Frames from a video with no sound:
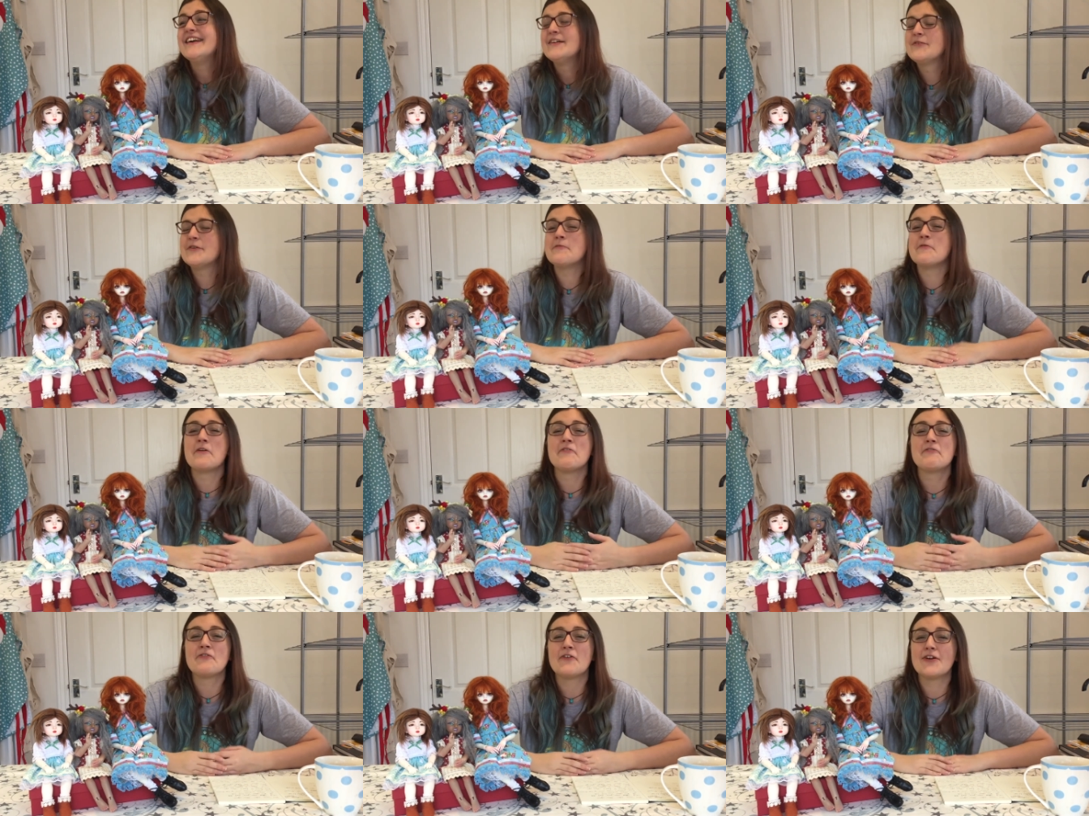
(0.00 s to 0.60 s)
It'll be
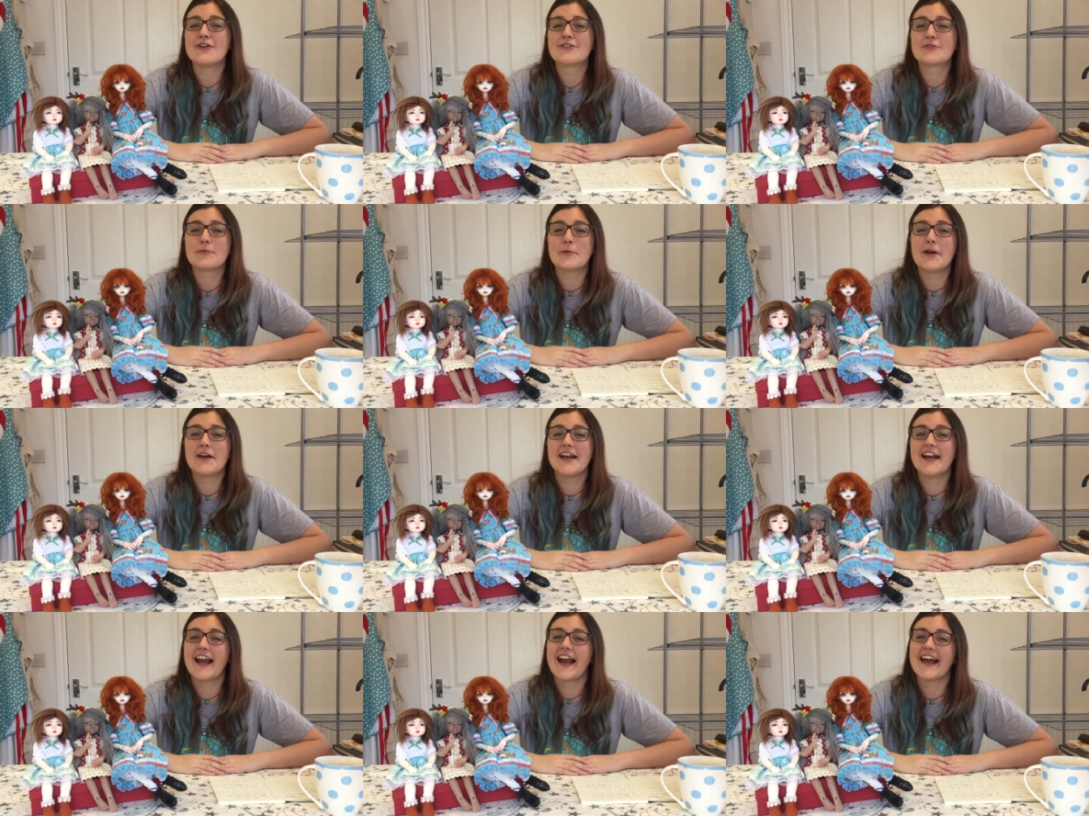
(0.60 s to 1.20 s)
my first
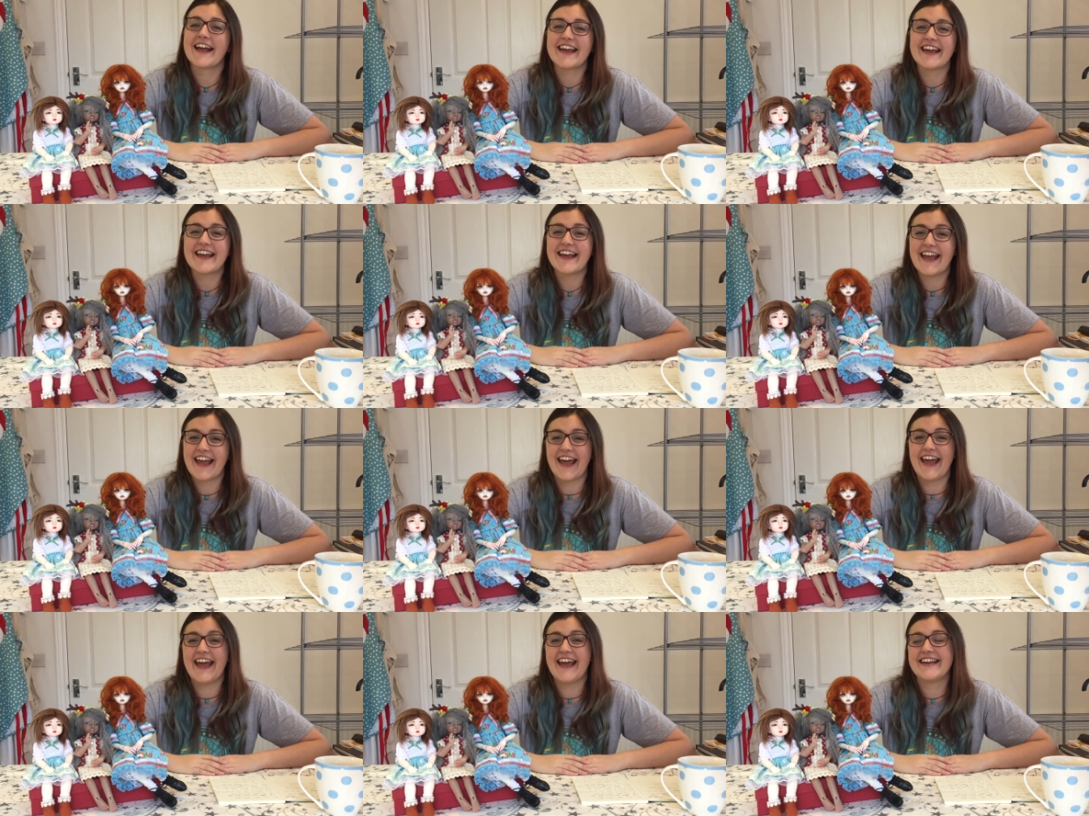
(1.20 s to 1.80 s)
one in like a
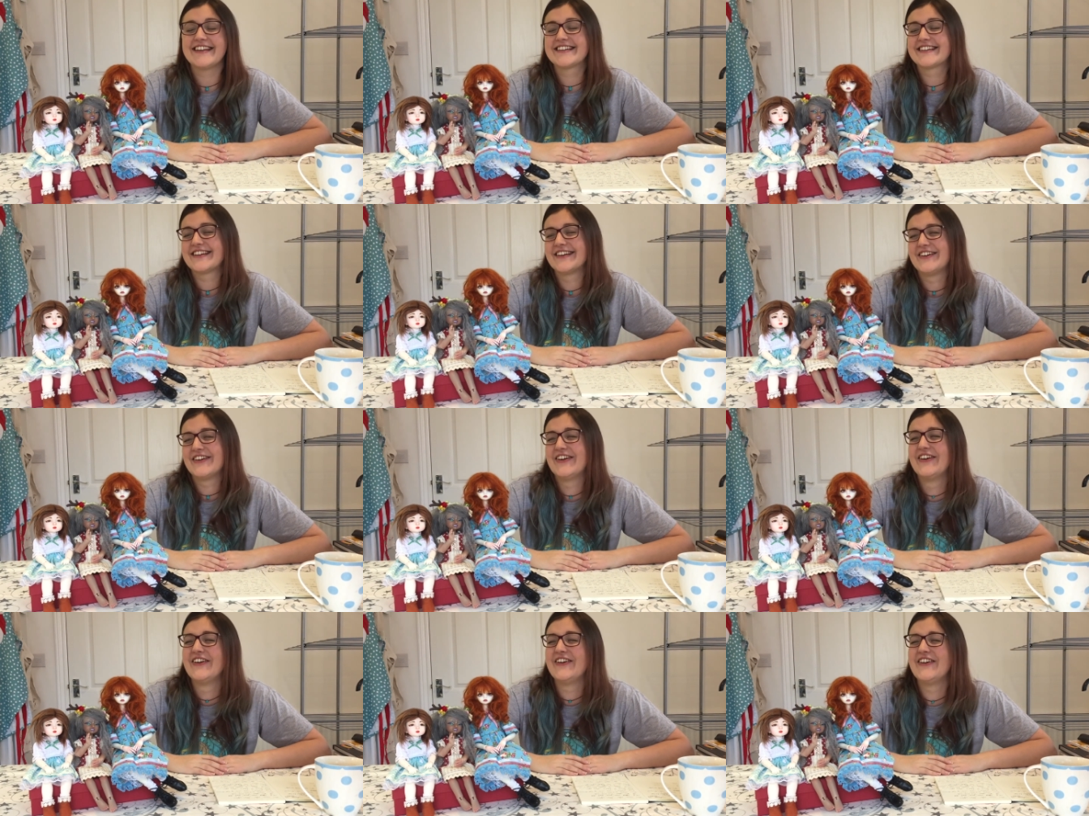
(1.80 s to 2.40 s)
year,
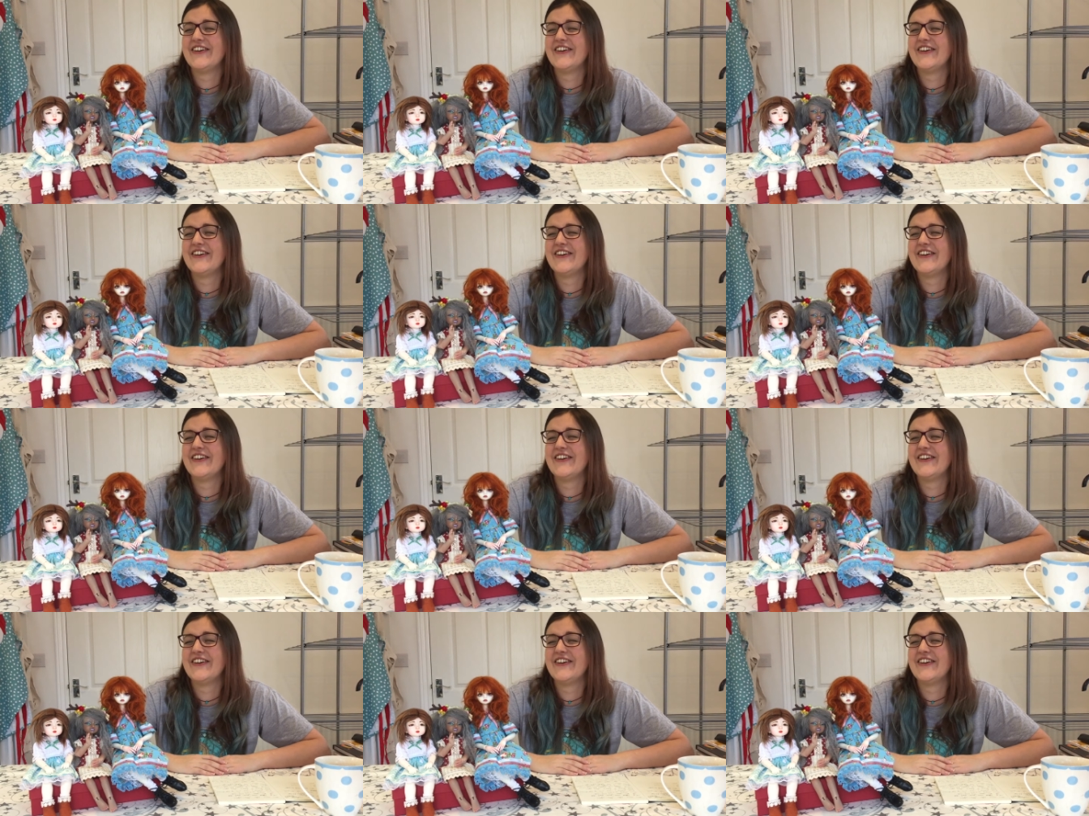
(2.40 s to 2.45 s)
so